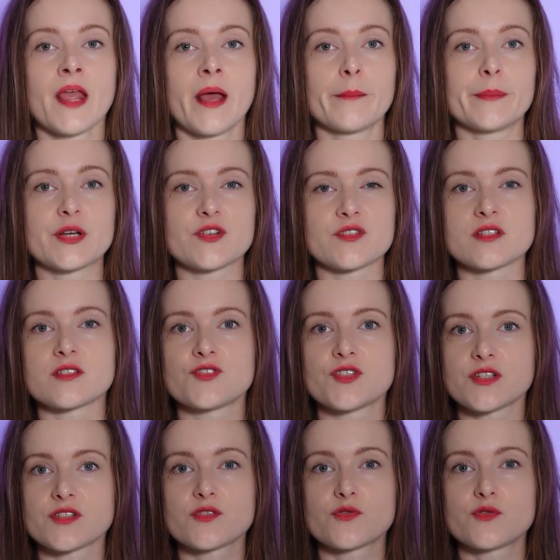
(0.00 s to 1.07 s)
because it's
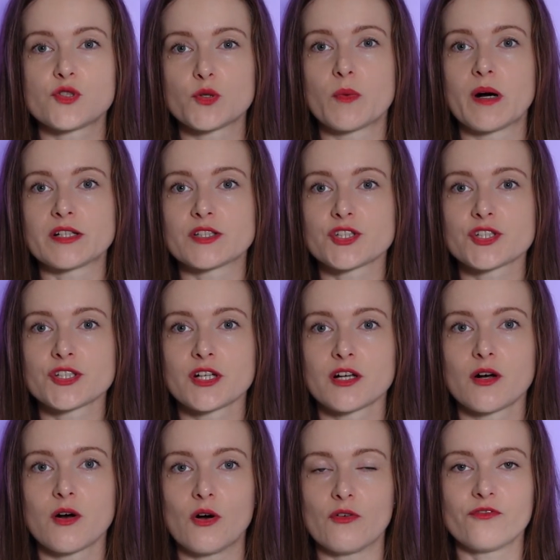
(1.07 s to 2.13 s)
just too much
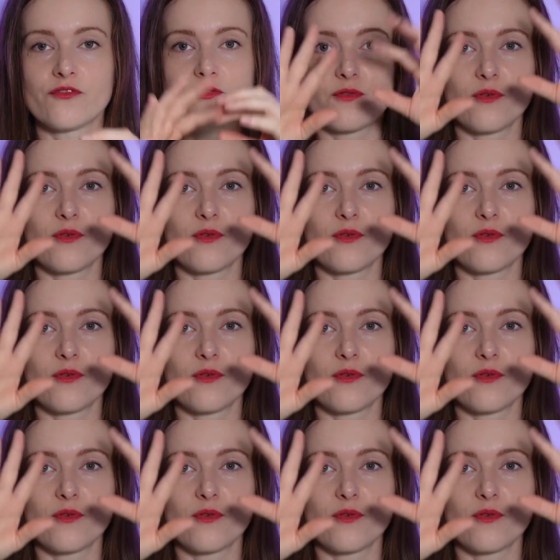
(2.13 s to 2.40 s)
of